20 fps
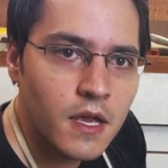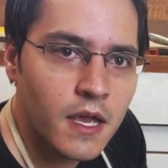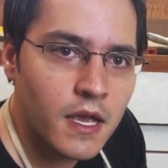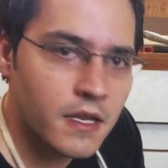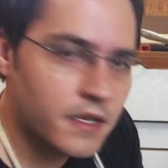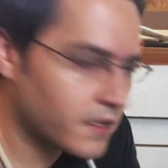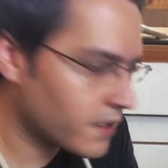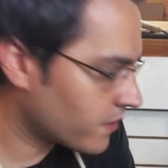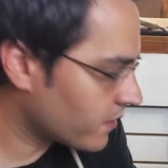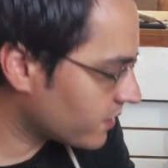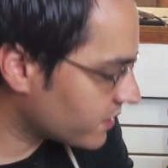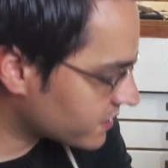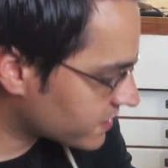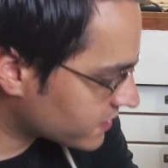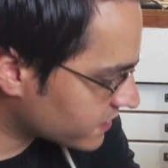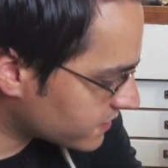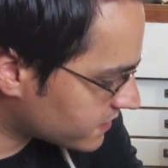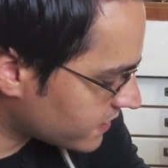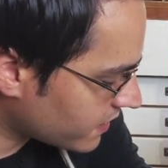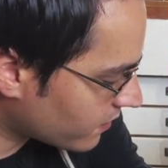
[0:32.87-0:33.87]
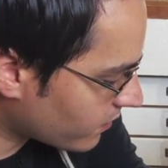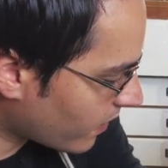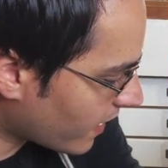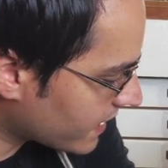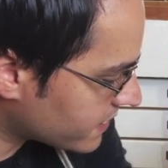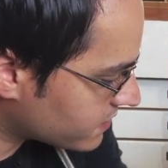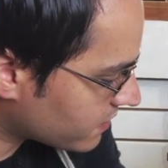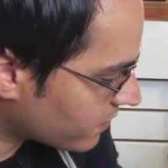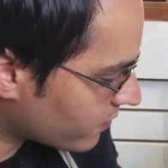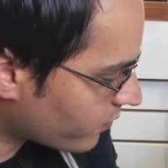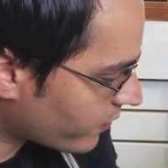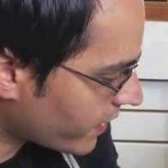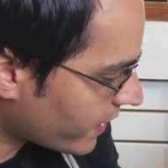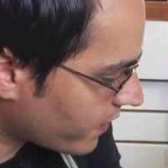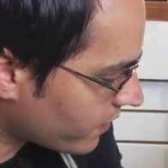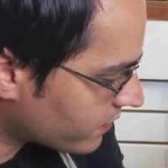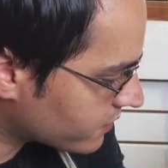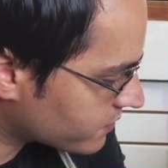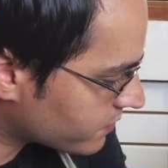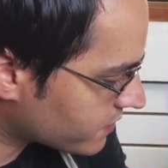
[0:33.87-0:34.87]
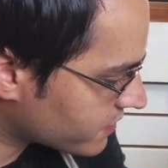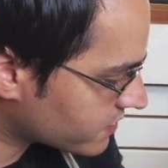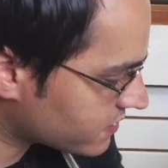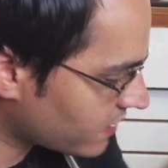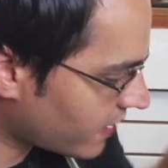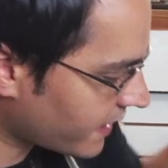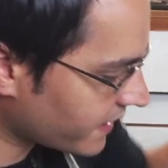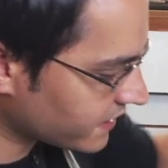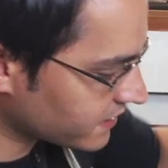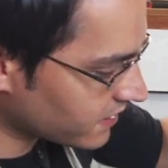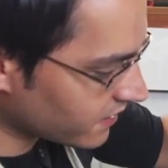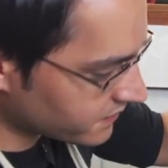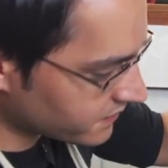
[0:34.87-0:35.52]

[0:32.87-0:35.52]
And here you can see it rides on the rails with the sliding